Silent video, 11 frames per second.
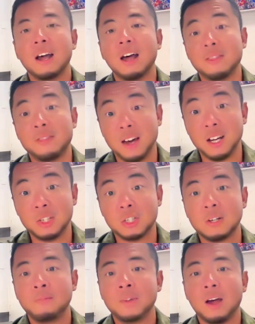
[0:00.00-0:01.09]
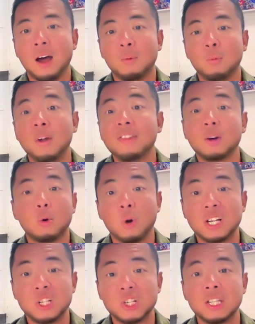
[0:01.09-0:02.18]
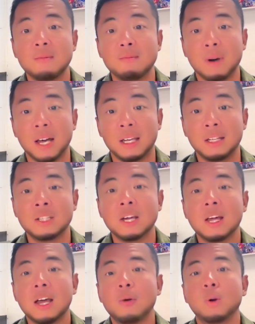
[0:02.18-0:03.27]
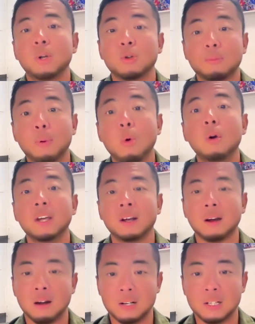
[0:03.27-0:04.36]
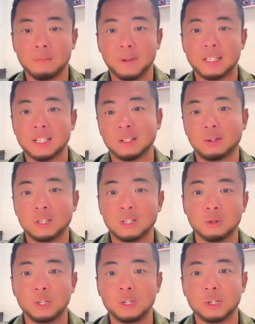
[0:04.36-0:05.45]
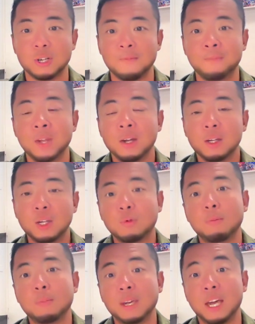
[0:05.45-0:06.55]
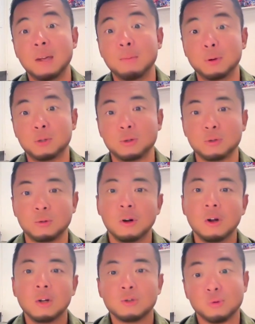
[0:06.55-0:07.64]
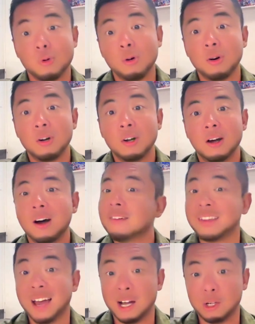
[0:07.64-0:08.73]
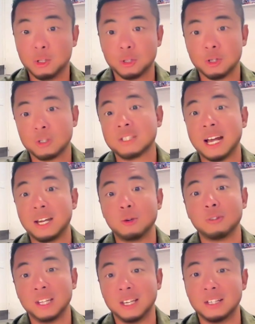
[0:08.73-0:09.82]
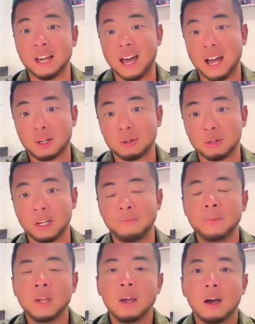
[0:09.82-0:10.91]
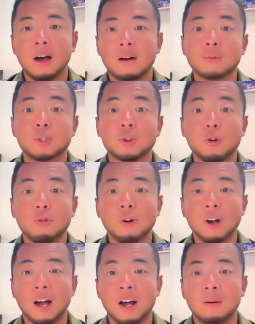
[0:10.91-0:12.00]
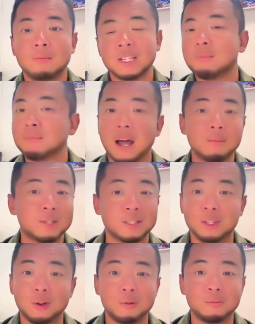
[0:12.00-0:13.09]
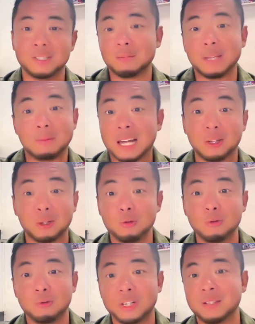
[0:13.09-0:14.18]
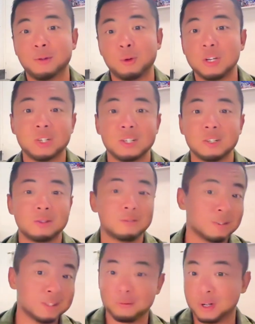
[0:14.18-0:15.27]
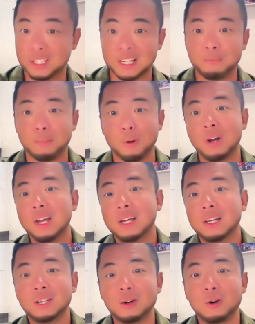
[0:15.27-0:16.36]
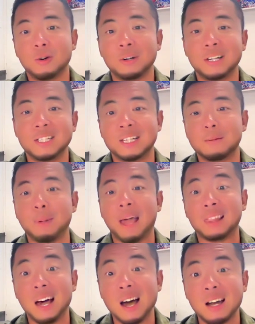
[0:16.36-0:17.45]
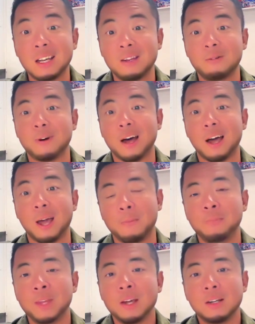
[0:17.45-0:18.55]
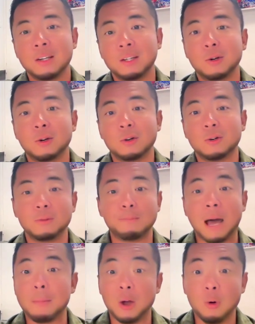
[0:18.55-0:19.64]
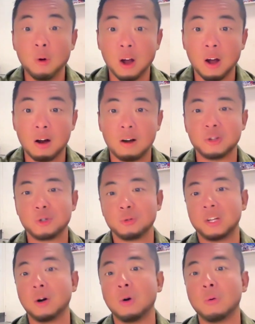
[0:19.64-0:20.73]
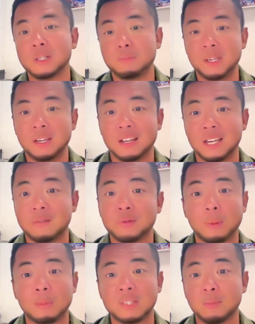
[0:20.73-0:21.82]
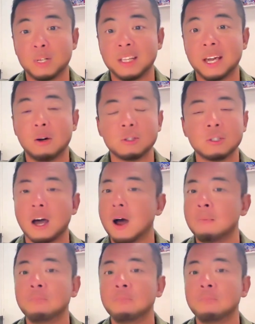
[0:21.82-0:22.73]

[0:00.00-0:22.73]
And thus, with a question in mind, and when you're pulling cards based on your intuition, you will be able to draw the answers that you need, actually. Sometimes I do receive questions. For example, is it bad luck if I, buy my own card? Should it always be a gift from someone else?